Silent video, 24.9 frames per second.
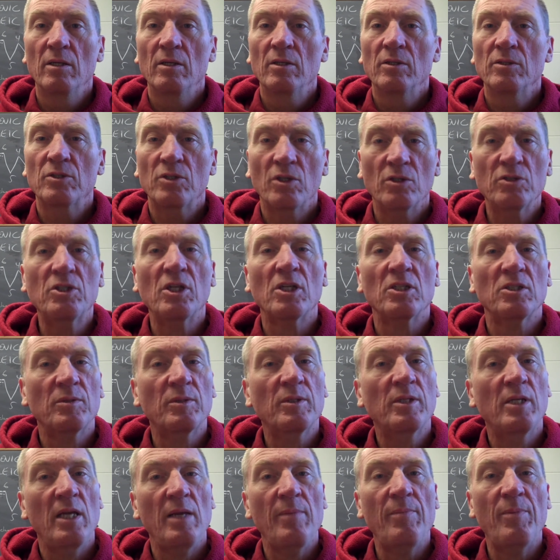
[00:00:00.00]
So just
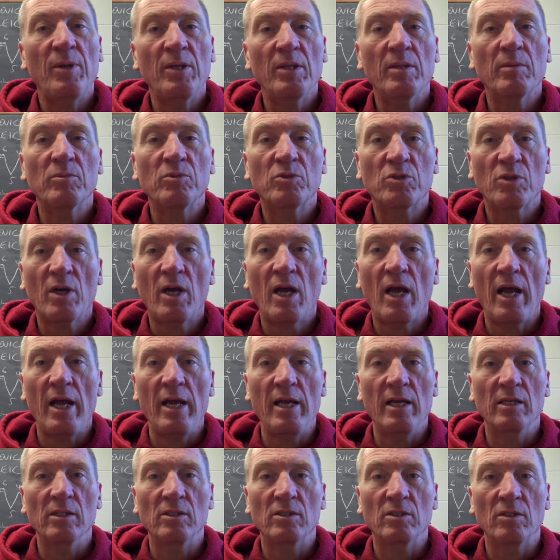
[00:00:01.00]
keeping them dry
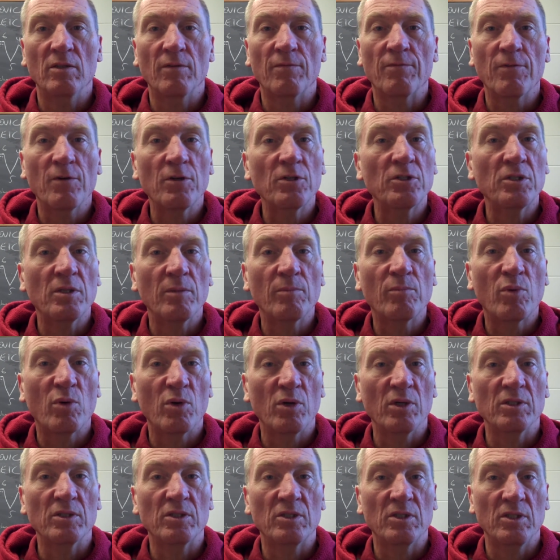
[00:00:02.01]
is the first
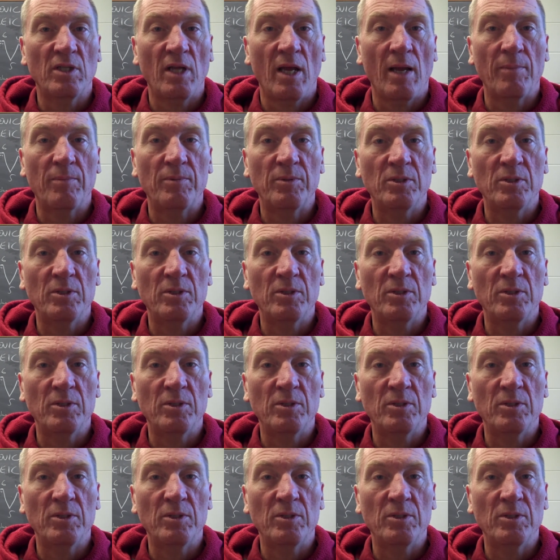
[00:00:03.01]
important step